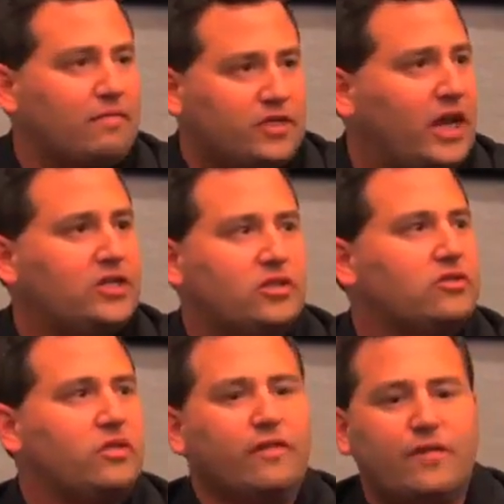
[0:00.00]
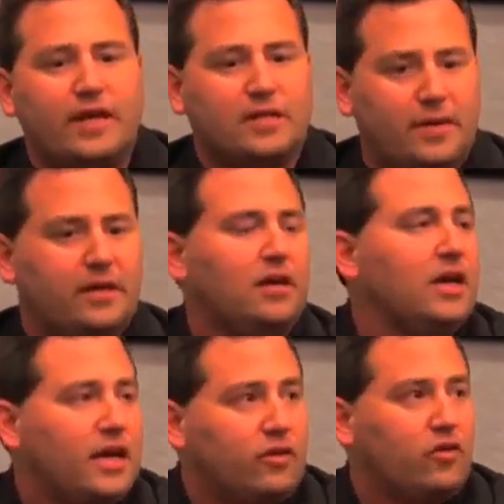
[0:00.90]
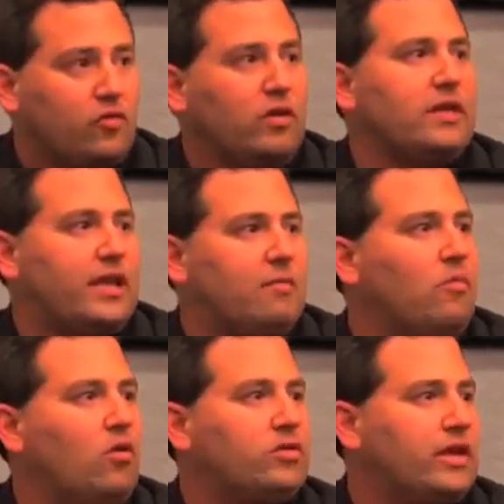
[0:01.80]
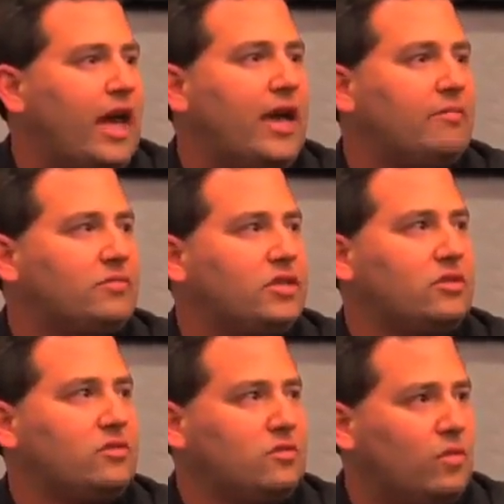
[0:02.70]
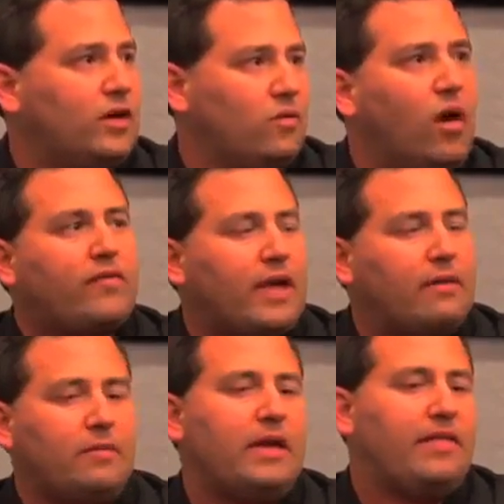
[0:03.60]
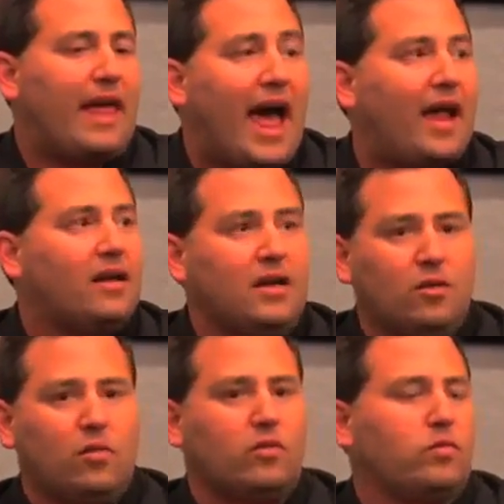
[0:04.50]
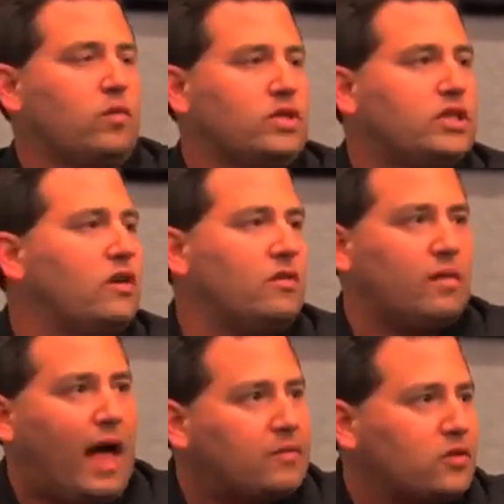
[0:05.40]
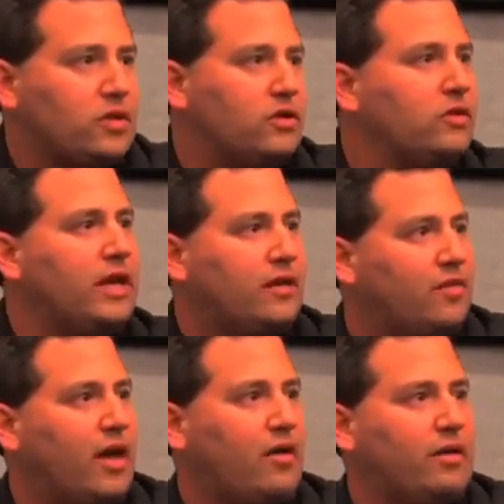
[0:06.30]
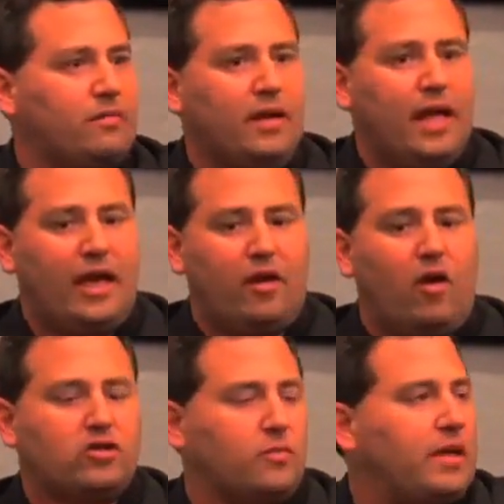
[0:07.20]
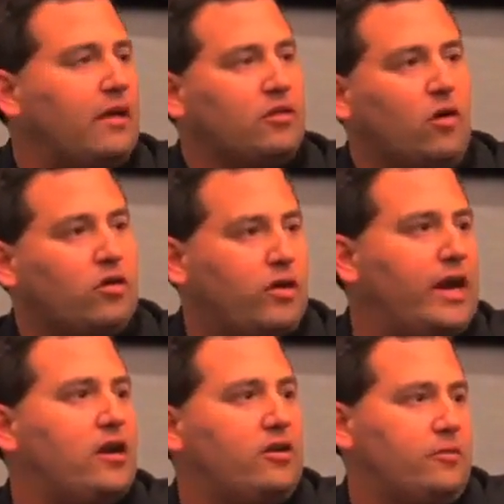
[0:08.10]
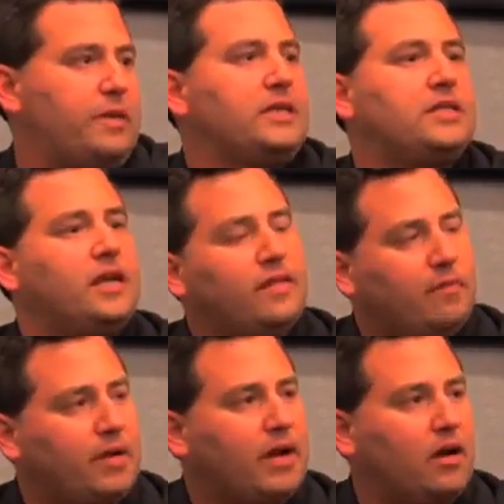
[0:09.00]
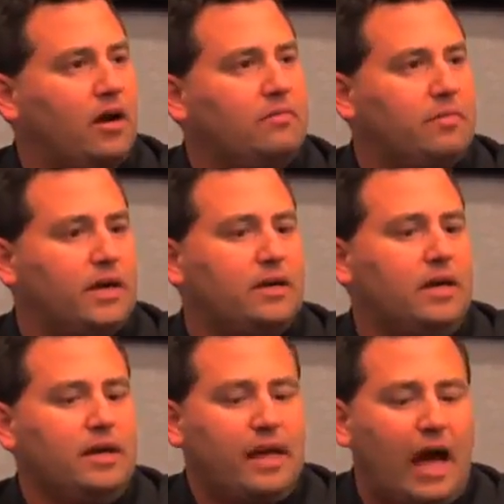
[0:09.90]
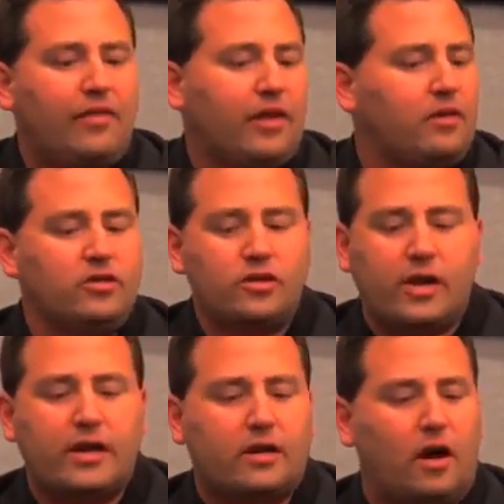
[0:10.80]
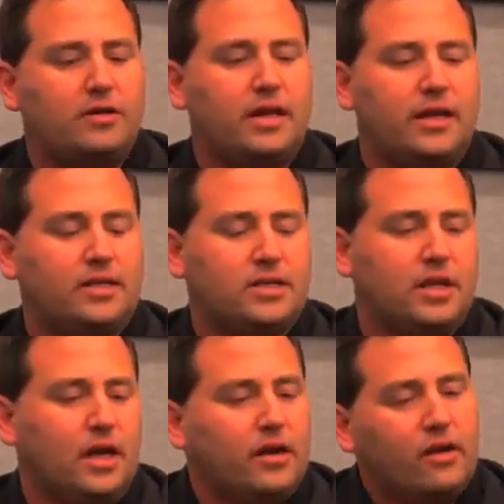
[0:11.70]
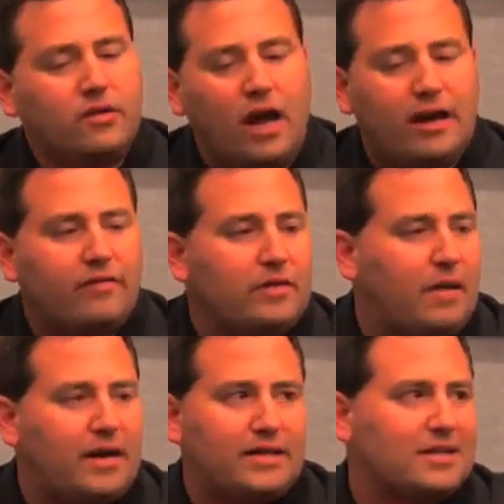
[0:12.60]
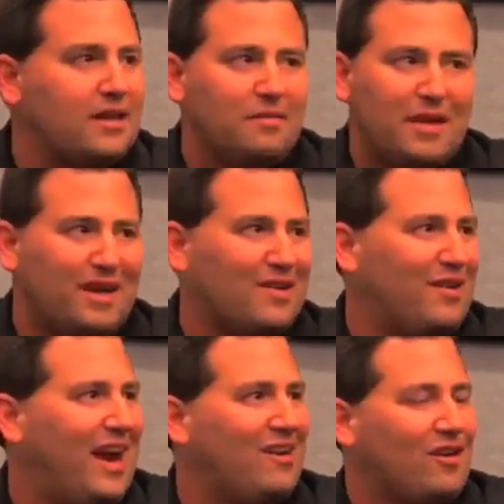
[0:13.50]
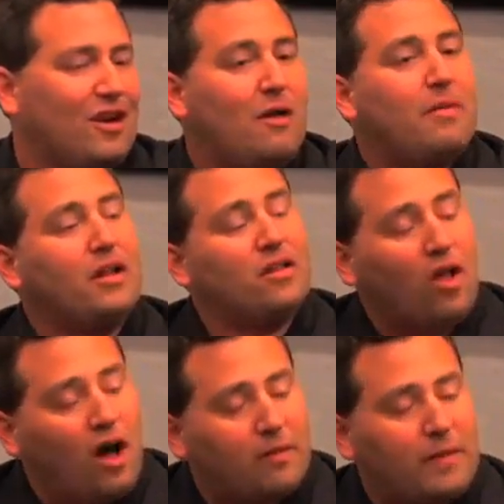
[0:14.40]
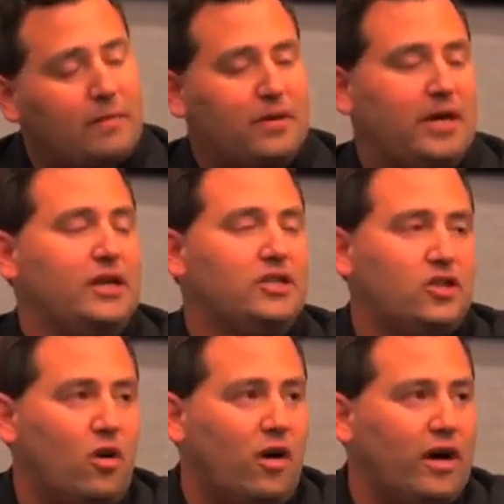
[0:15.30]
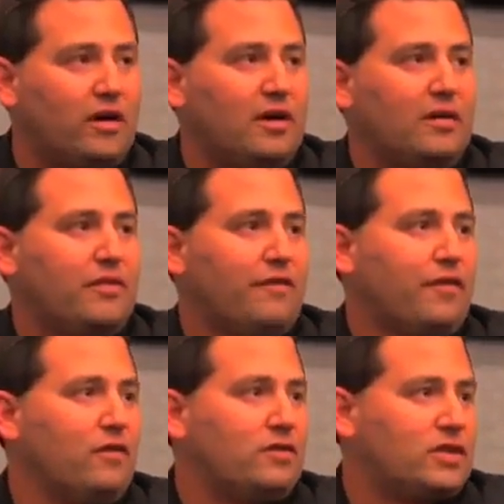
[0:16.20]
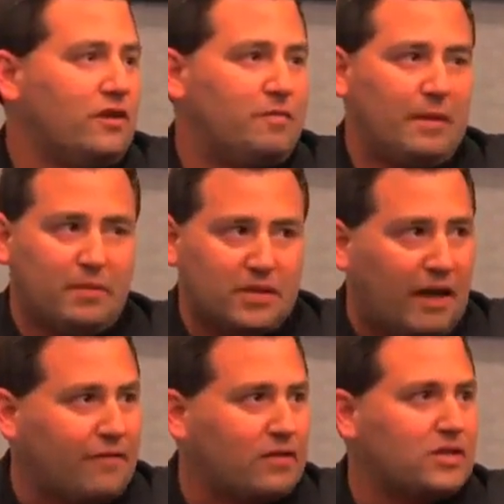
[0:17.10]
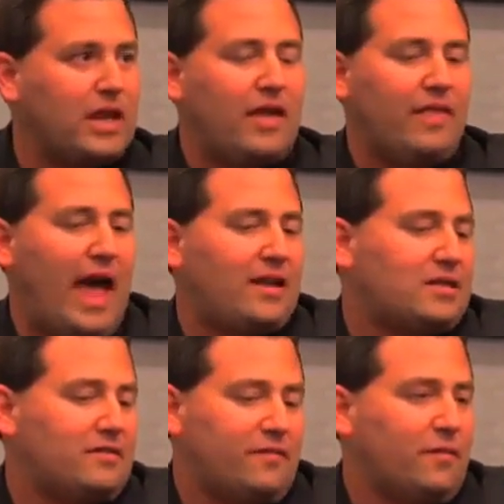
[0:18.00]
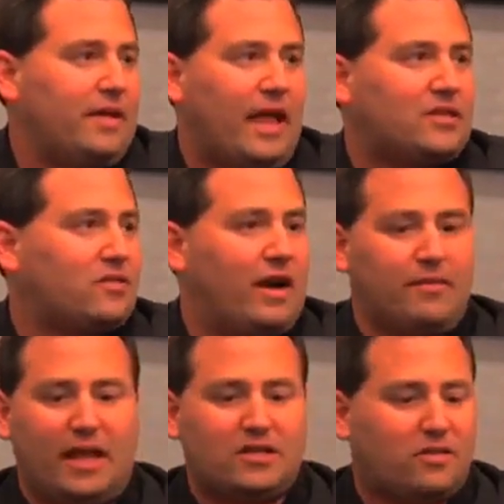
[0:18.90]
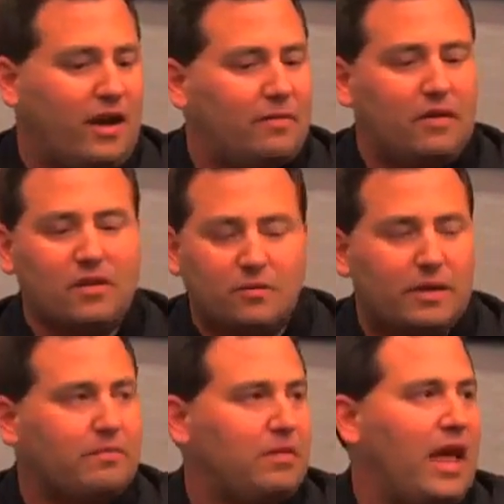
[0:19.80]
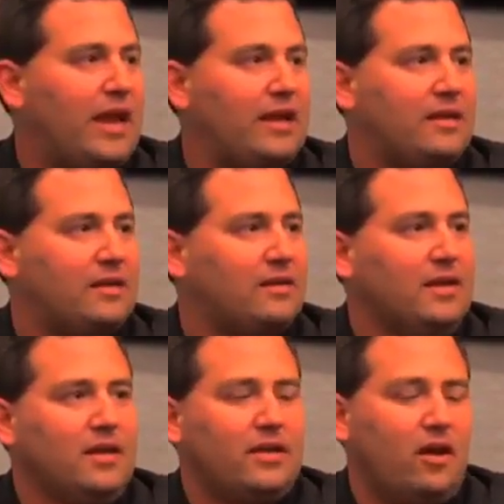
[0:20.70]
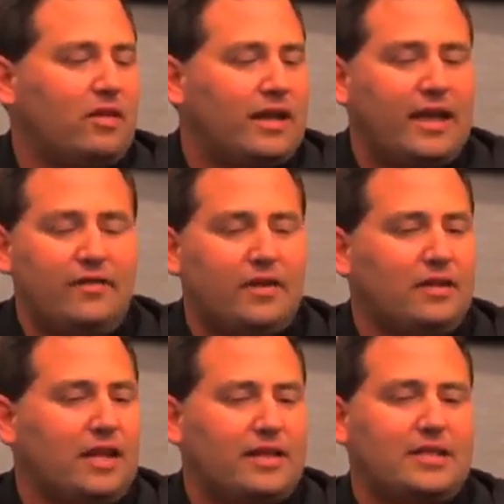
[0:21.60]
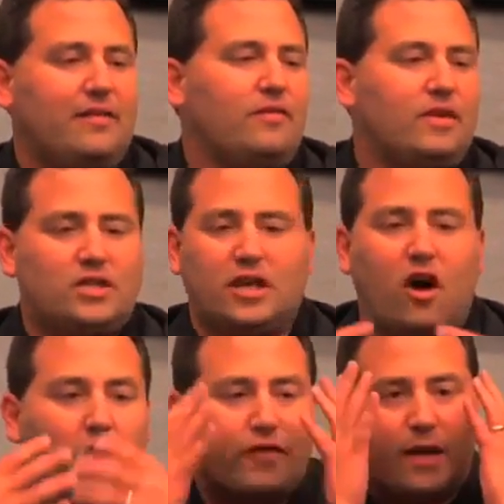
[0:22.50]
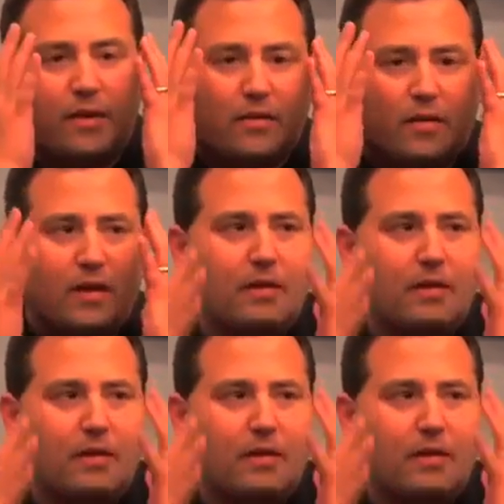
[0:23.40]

change the user interface. I mean, you really can mold the game to what you want the game to be, and that we're still absolutely unique there. And also being able to go create it on your PC and then bring it on. But yeah, I think user-created content. It's not everybody's going to be a creator, but a lot of people can enjoy the fruits of people's efforts, and that for me that's great. I mean, that's great about Little Big Planet, and even I see, even when you see a golf game and